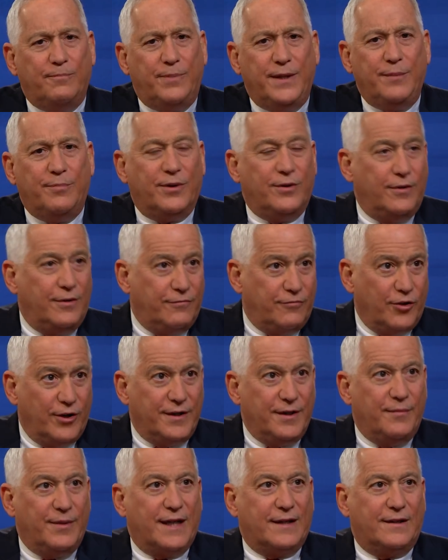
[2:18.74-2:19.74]
people who have
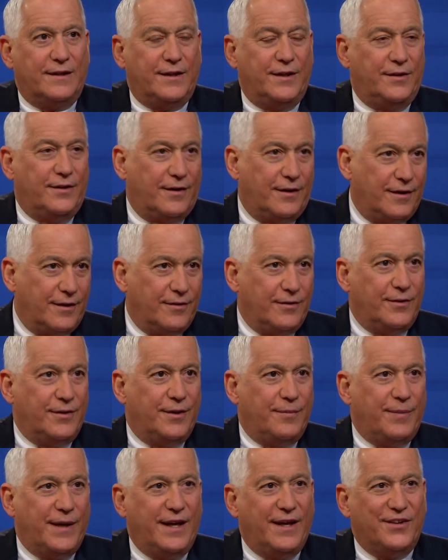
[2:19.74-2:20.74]
written about Leonardo in
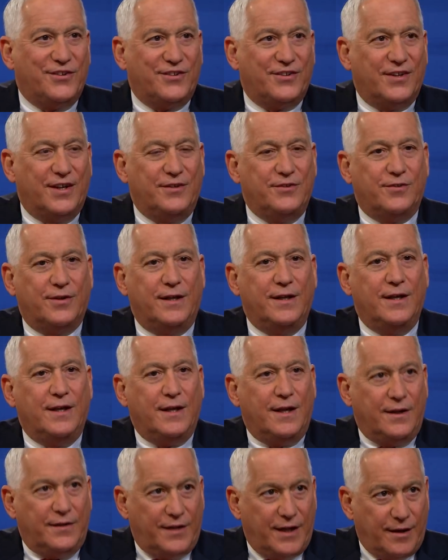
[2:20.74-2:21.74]
the past century,
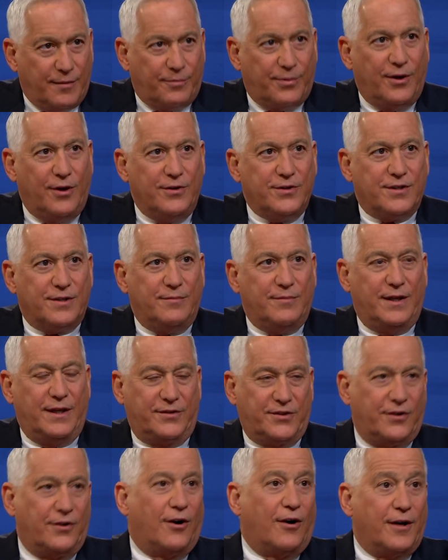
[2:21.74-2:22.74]
they approach him
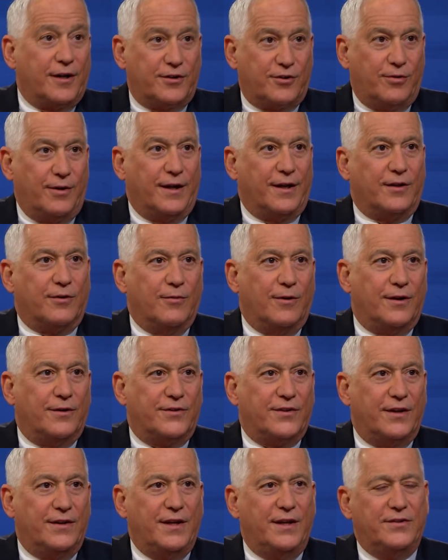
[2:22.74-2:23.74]
as an art critic
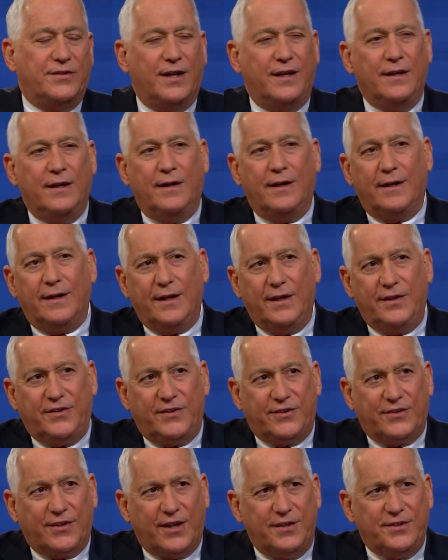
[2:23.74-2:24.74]
was, and they say, it's
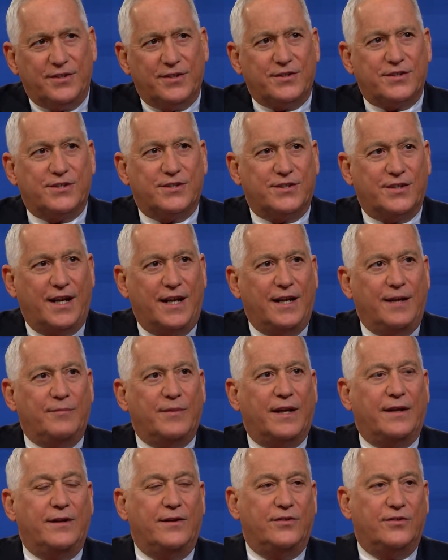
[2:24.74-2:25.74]
such a shame
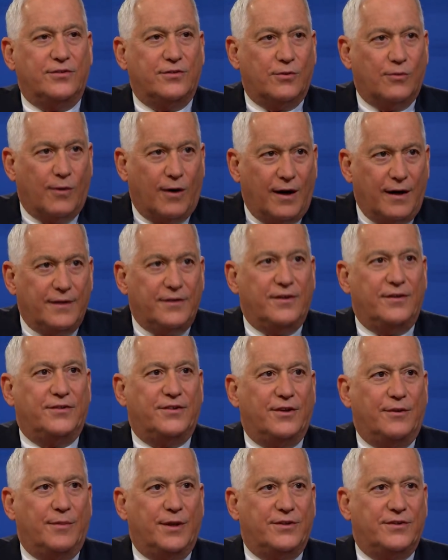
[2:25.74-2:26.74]
that he squandered
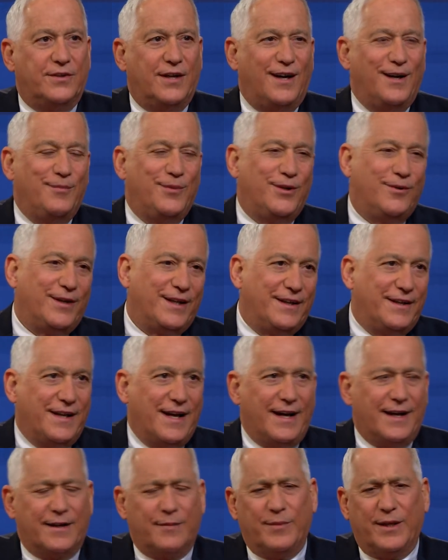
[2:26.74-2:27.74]
so much time doing
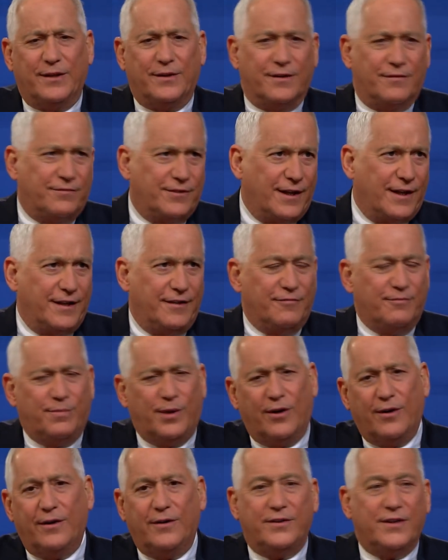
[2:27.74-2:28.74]
anatomy and the flight of
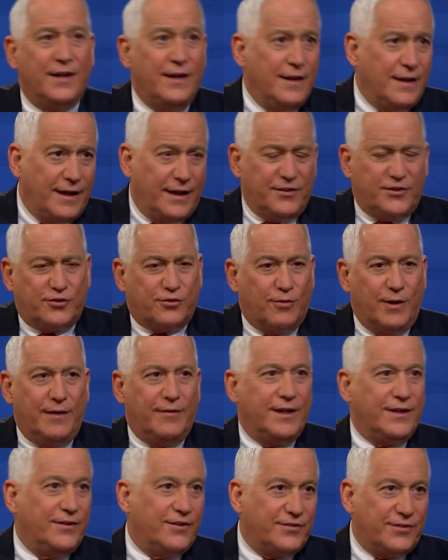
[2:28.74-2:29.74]
birds and
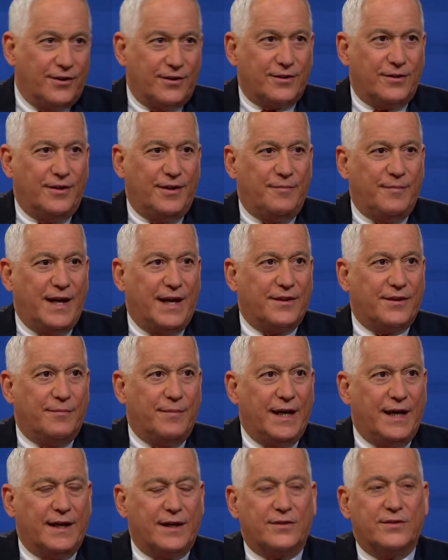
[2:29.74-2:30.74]
squaring the circle in
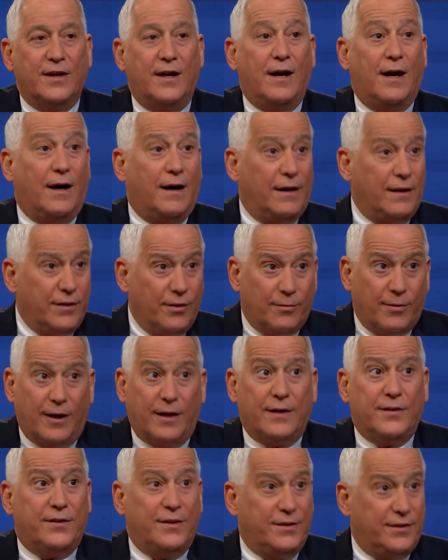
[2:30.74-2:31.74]
mathematics.
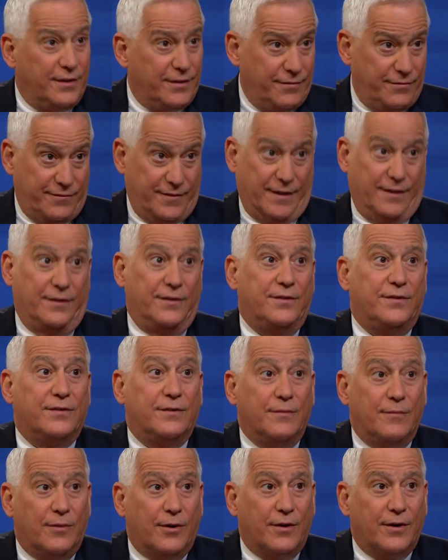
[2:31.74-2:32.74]
Otherwise, he could have finished
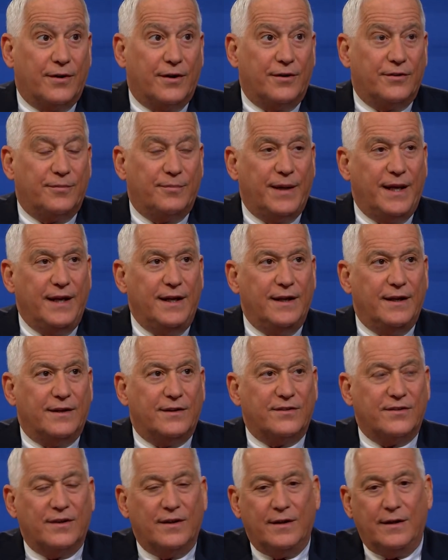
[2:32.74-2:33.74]
more of those
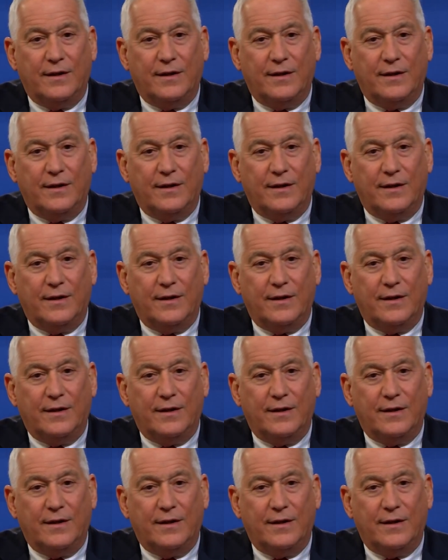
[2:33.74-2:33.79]
paintings.